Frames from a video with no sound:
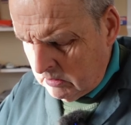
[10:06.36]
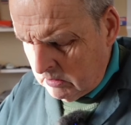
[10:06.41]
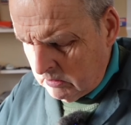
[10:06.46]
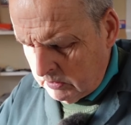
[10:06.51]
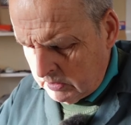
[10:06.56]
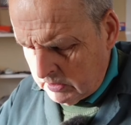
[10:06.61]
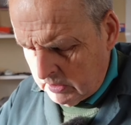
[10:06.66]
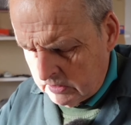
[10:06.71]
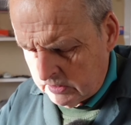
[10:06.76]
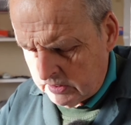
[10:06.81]

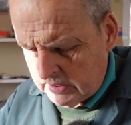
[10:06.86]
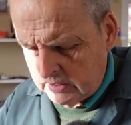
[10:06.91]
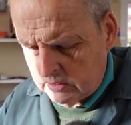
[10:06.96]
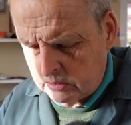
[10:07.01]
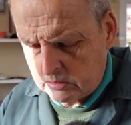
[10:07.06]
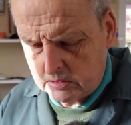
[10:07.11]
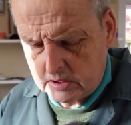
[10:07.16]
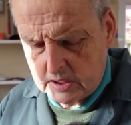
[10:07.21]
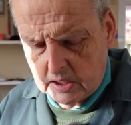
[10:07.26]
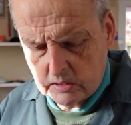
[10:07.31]
we've got to say
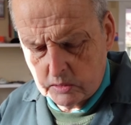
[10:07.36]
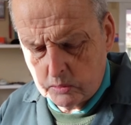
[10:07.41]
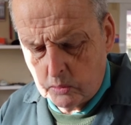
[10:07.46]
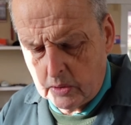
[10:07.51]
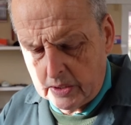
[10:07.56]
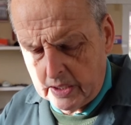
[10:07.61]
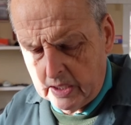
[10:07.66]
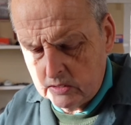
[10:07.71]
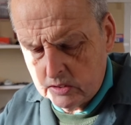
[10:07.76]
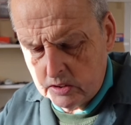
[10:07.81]
to ourselves,
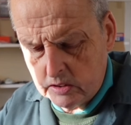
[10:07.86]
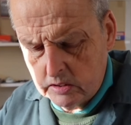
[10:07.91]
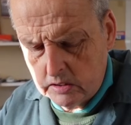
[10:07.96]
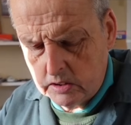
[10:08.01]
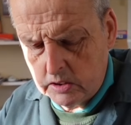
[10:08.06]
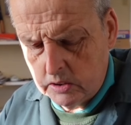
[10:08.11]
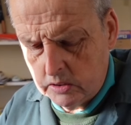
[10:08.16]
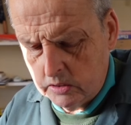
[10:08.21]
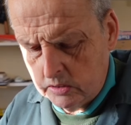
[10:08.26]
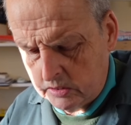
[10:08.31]
what else
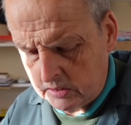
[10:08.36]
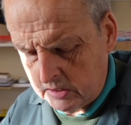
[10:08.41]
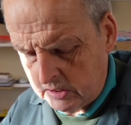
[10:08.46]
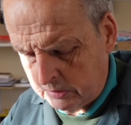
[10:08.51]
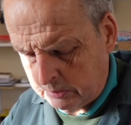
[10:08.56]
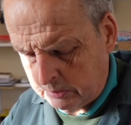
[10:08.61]
could cause this